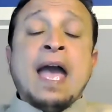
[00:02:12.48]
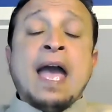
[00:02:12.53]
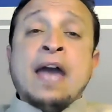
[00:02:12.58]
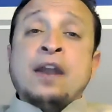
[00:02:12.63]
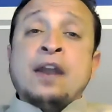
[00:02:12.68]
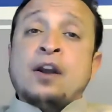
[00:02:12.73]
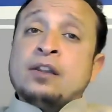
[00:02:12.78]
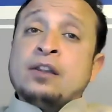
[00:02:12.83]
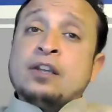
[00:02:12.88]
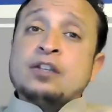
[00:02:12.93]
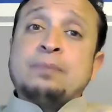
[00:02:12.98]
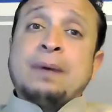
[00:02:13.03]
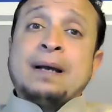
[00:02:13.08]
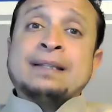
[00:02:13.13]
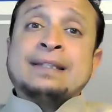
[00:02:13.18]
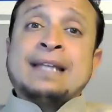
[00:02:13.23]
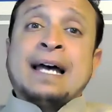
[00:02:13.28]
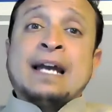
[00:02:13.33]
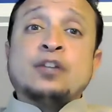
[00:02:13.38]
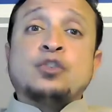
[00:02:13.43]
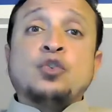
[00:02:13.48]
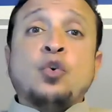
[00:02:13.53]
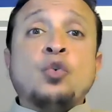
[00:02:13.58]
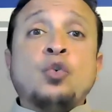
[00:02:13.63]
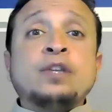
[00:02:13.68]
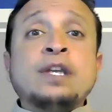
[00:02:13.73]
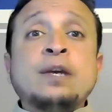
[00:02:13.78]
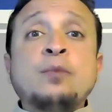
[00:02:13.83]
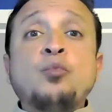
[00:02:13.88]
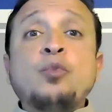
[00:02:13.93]
And Allah subhanahu wa ta'ala
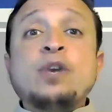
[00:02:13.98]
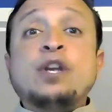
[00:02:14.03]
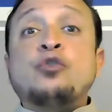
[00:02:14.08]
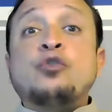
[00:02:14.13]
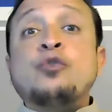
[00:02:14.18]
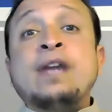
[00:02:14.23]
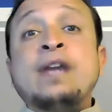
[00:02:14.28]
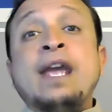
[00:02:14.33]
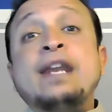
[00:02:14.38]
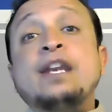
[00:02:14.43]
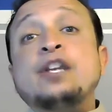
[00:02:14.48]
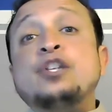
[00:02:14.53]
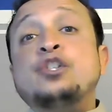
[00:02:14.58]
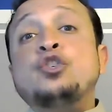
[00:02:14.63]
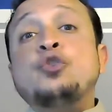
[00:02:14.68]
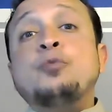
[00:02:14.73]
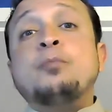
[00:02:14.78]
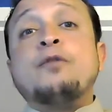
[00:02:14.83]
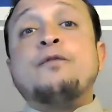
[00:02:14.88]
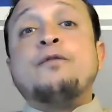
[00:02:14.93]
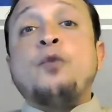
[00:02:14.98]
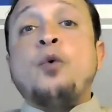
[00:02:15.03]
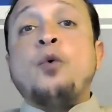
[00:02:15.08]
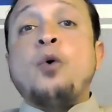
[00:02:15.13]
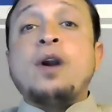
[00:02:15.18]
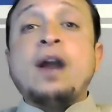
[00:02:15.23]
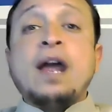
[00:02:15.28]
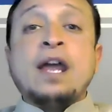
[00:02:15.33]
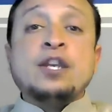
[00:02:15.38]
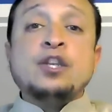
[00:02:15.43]
told him, we created you
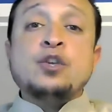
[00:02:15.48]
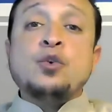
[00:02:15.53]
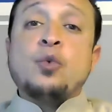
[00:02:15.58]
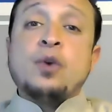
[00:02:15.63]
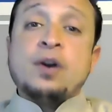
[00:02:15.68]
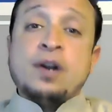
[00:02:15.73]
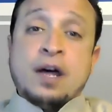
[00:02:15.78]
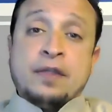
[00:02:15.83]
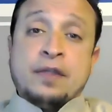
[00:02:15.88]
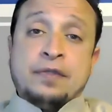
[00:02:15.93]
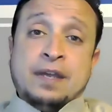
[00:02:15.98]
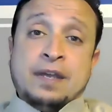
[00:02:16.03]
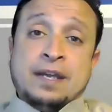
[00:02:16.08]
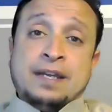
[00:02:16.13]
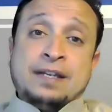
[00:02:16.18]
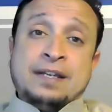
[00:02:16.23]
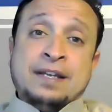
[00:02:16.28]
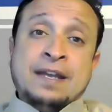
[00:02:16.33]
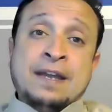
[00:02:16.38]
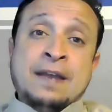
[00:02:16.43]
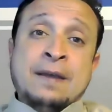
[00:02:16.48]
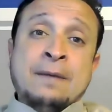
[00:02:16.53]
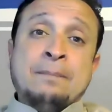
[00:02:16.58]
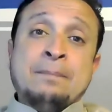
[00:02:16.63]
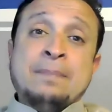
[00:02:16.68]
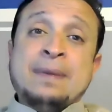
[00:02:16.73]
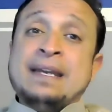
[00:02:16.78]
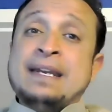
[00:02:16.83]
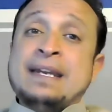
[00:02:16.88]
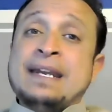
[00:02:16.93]
before and you were nothing.
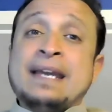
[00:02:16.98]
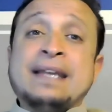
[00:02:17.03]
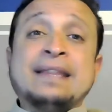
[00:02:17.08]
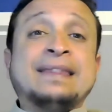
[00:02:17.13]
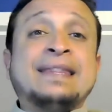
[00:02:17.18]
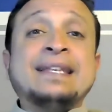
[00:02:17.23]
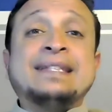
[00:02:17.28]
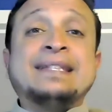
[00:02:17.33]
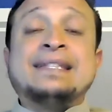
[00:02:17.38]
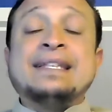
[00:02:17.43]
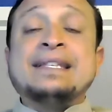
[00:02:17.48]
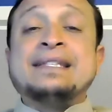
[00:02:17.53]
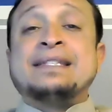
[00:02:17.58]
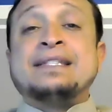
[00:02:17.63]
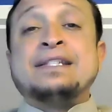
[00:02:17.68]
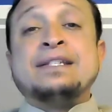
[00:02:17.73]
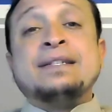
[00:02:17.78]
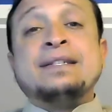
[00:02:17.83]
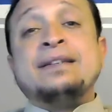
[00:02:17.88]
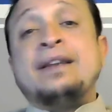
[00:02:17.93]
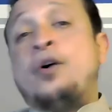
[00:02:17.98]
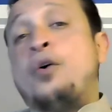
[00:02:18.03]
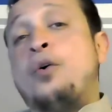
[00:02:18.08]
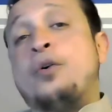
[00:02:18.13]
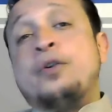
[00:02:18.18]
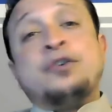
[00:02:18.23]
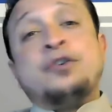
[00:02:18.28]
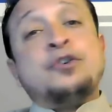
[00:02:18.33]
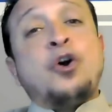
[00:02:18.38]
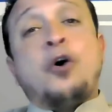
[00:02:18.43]
Meaning this is no
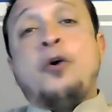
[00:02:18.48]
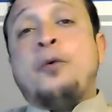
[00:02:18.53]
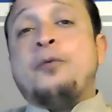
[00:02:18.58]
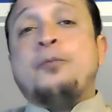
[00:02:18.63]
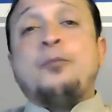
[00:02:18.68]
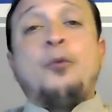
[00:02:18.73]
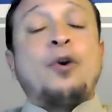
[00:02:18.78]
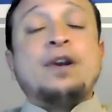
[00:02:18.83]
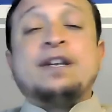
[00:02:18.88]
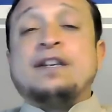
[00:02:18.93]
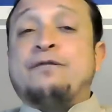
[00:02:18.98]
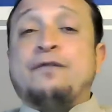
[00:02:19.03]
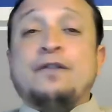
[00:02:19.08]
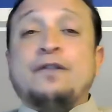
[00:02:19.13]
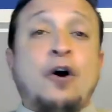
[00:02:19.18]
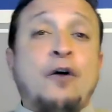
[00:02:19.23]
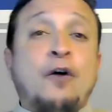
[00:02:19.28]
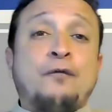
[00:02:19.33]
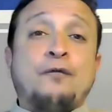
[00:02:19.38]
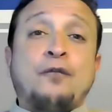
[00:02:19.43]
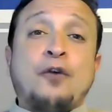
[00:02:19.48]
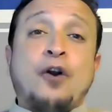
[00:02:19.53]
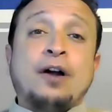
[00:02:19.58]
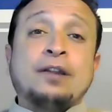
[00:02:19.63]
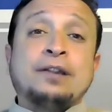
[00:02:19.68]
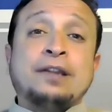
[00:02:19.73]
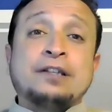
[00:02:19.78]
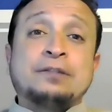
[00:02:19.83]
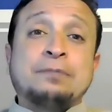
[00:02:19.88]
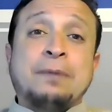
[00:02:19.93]
more difficult for
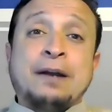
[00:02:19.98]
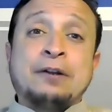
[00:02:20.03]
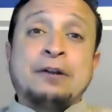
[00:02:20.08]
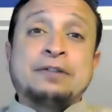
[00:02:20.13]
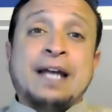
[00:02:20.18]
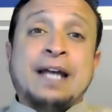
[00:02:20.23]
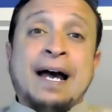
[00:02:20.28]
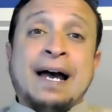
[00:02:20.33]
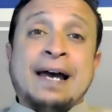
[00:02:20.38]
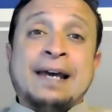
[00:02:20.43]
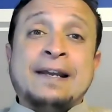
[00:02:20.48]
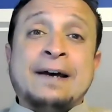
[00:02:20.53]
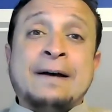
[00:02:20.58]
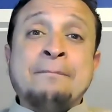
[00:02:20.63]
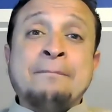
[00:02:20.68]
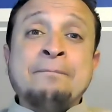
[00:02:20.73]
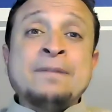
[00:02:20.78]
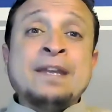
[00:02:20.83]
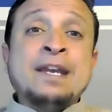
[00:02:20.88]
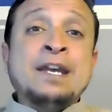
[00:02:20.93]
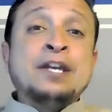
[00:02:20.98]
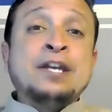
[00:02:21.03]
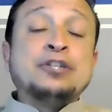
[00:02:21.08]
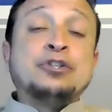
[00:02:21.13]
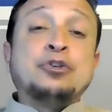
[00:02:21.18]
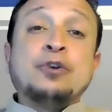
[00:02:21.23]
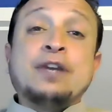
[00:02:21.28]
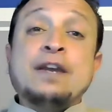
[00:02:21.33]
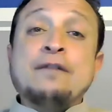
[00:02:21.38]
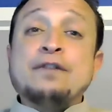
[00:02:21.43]
Allah subhanahu wa ta'ala
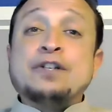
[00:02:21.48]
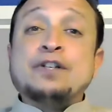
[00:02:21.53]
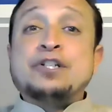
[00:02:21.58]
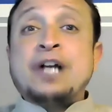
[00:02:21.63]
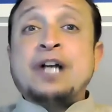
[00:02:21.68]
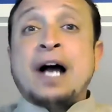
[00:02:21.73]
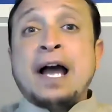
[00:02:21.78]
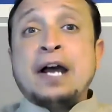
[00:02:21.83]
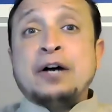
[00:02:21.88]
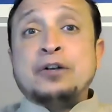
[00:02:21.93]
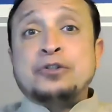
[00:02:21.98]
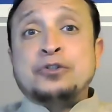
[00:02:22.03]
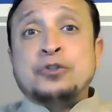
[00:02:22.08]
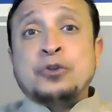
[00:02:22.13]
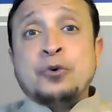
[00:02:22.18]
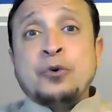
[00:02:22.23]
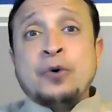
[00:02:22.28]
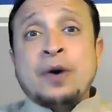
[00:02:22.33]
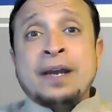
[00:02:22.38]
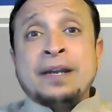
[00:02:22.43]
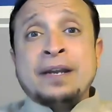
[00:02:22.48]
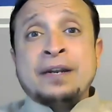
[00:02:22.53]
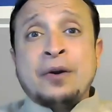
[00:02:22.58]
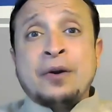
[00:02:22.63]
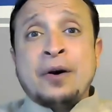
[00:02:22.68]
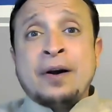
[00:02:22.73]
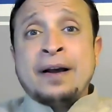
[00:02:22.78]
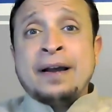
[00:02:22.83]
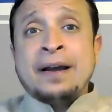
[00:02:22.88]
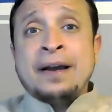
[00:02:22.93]
to give a child to
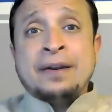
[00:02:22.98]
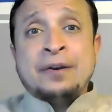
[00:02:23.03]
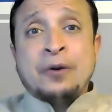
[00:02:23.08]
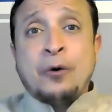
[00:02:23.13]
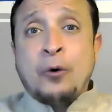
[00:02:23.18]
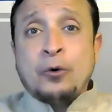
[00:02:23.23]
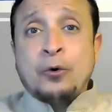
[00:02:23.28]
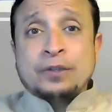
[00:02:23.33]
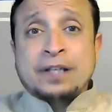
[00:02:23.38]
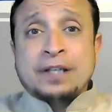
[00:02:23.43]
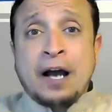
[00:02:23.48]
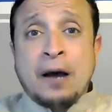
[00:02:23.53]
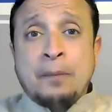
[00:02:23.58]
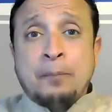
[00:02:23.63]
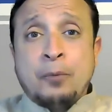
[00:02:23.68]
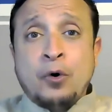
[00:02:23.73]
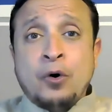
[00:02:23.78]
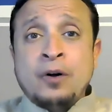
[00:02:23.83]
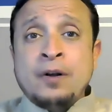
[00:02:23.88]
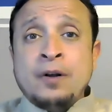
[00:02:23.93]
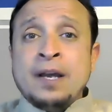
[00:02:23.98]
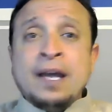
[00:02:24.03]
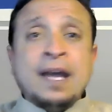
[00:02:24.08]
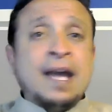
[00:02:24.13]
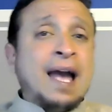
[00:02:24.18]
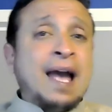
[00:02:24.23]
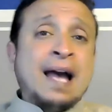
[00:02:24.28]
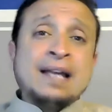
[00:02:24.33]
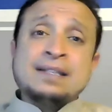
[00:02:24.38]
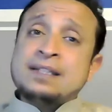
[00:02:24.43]
an old couple
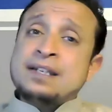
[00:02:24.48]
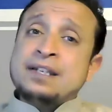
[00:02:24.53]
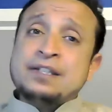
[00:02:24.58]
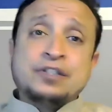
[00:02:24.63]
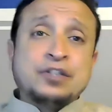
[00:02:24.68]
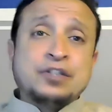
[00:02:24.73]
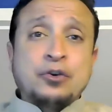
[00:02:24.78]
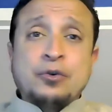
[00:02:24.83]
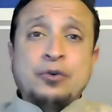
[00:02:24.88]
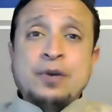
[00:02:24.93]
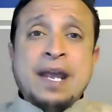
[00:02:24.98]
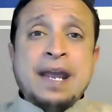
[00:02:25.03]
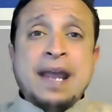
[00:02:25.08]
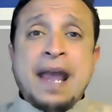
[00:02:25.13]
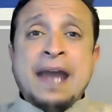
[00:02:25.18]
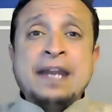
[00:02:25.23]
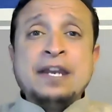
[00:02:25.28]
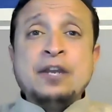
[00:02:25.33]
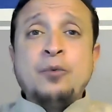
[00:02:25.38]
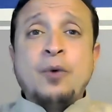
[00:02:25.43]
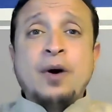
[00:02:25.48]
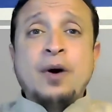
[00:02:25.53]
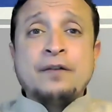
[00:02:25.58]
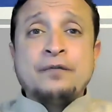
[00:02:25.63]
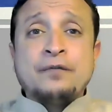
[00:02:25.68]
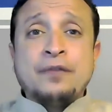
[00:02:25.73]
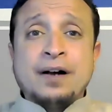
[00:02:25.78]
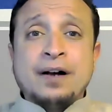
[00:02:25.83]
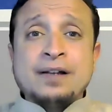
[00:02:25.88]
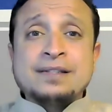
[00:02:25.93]
as it is to create any one
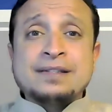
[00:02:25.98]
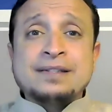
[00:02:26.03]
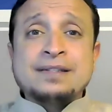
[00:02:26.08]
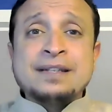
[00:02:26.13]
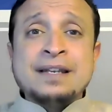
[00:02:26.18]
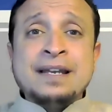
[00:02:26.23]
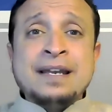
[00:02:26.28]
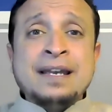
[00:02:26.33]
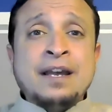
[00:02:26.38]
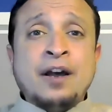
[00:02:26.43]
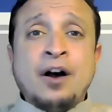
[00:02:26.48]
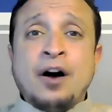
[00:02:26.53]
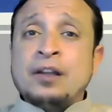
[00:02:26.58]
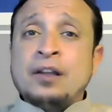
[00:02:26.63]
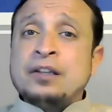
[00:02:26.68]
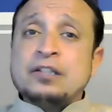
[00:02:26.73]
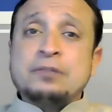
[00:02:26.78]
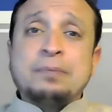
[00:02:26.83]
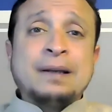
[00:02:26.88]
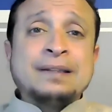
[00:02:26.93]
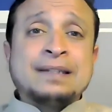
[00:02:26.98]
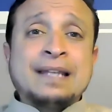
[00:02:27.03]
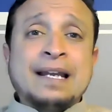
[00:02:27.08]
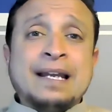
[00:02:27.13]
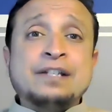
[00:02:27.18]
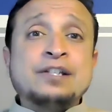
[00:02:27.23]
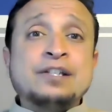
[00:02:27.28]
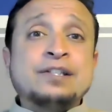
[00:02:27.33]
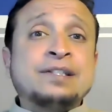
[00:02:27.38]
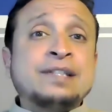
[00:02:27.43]
of us. Allah subhanahu wa
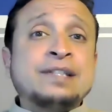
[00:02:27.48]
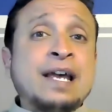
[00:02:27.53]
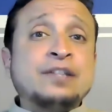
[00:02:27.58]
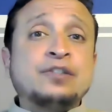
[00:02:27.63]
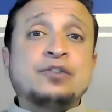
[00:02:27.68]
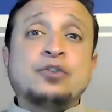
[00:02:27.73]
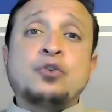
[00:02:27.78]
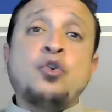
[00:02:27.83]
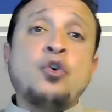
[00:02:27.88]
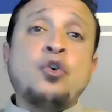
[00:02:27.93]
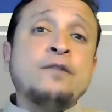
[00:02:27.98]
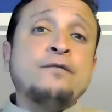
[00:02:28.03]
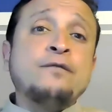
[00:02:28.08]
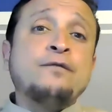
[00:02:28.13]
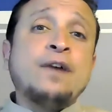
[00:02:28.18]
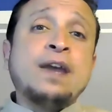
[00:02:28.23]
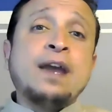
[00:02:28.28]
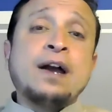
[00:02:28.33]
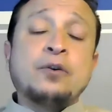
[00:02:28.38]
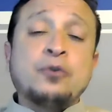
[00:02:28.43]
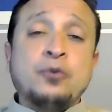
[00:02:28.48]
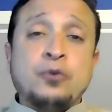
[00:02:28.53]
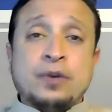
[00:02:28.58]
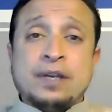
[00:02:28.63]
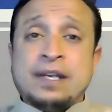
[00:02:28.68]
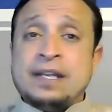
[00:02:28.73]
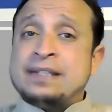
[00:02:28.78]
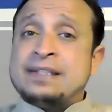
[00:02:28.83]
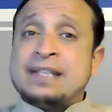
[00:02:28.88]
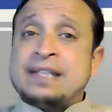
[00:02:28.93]
ta'ala just says, kun
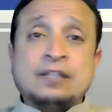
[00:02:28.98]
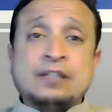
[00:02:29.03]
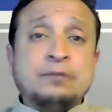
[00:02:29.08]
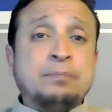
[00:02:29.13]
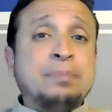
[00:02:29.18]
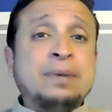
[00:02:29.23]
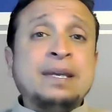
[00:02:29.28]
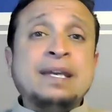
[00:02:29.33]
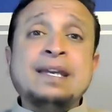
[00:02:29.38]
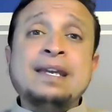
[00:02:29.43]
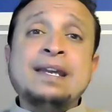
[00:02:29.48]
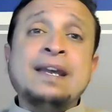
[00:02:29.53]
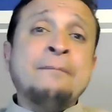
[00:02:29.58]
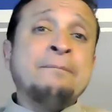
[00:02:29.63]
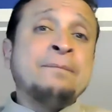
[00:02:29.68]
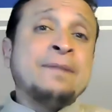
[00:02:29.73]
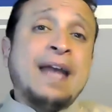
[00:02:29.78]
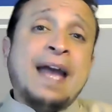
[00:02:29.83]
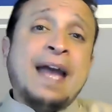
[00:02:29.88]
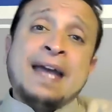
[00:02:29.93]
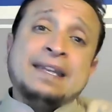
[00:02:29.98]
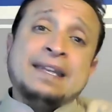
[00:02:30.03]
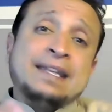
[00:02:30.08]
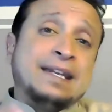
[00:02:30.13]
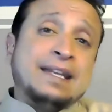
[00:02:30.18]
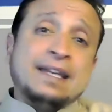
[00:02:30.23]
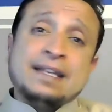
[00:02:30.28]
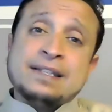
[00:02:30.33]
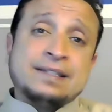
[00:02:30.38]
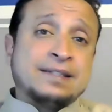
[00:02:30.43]
fayakun. He says, be and it
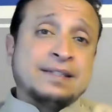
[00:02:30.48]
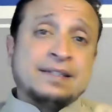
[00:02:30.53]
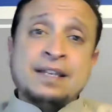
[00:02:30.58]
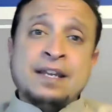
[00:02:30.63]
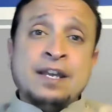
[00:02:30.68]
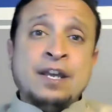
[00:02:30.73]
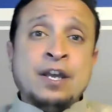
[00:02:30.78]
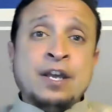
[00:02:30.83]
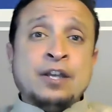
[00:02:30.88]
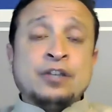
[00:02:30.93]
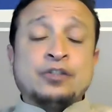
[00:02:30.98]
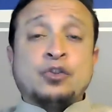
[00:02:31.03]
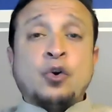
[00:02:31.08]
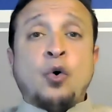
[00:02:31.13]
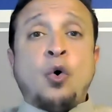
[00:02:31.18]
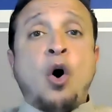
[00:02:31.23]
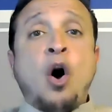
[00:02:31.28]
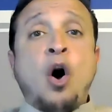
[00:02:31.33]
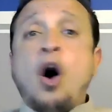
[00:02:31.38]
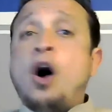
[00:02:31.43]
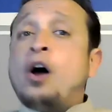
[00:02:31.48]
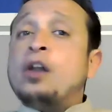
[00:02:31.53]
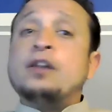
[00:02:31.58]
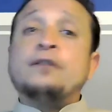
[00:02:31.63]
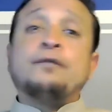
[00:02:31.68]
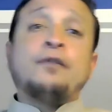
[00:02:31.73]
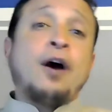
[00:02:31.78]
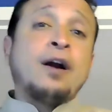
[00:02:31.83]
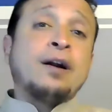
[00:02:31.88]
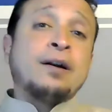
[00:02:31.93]
is. So all
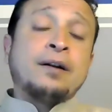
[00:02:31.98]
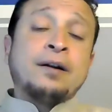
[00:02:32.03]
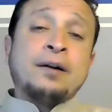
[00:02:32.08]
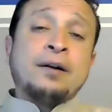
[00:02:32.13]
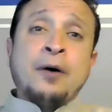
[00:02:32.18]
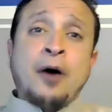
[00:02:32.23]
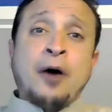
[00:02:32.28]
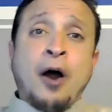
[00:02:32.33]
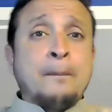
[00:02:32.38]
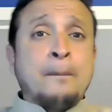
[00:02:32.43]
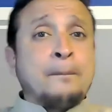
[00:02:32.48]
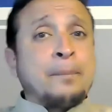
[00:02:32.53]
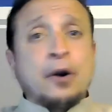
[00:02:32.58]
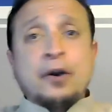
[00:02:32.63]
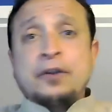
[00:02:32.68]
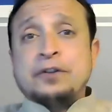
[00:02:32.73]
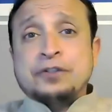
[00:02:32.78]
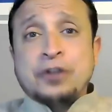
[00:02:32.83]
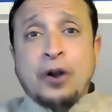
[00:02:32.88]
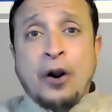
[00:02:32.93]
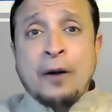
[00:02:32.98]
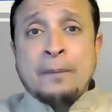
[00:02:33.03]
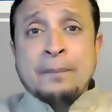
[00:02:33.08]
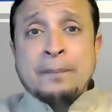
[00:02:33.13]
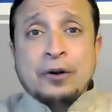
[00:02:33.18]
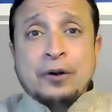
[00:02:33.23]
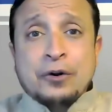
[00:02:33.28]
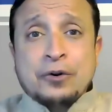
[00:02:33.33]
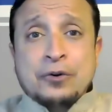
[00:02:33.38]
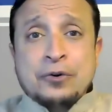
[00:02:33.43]
of our births are
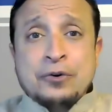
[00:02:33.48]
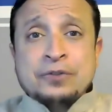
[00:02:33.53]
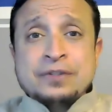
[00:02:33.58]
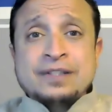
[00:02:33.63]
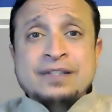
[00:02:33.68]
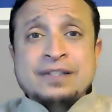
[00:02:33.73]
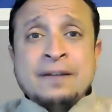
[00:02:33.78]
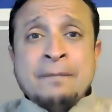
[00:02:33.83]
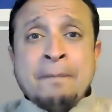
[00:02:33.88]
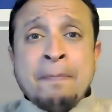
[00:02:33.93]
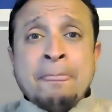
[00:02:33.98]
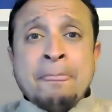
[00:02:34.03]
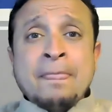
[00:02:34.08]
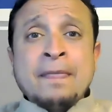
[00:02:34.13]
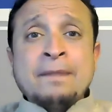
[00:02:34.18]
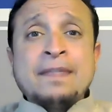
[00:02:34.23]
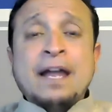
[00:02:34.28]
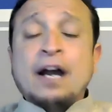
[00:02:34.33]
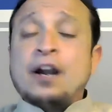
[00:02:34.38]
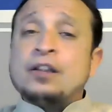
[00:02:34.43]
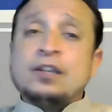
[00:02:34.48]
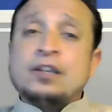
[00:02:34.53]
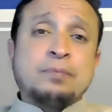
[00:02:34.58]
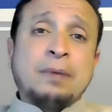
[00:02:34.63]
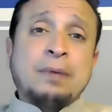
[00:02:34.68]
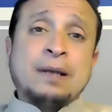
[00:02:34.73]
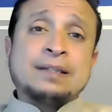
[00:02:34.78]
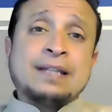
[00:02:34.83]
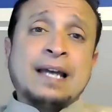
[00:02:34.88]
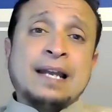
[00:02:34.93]
miracles that Allah
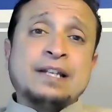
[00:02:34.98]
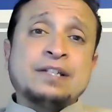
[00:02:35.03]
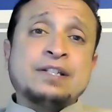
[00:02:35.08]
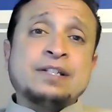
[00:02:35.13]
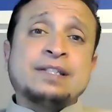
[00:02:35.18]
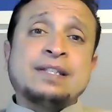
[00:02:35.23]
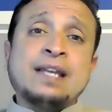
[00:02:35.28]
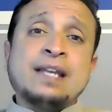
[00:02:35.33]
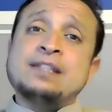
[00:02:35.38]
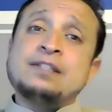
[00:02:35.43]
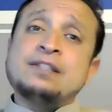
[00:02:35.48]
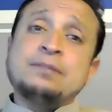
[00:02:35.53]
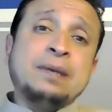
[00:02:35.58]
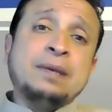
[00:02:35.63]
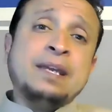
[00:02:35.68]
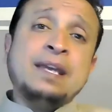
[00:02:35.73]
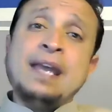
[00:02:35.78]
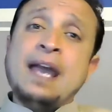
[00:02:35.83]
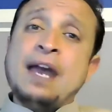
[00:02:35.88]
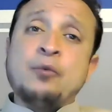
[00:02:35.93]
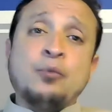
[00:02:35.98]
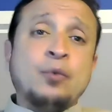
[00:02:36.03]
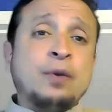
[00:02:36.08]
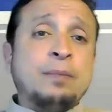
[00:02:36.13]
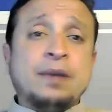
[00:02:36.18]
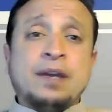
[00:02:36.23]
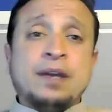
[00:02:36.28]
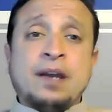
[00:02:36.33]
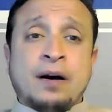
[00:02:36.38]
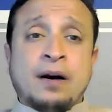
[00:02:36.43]
subhanahu wa ta'ala just says, be and we
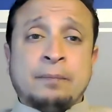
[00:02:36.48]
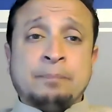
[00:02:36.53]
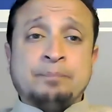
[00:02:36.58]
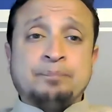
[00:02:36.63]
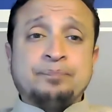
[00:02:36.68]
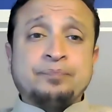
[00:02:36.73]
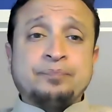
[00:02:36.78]
become.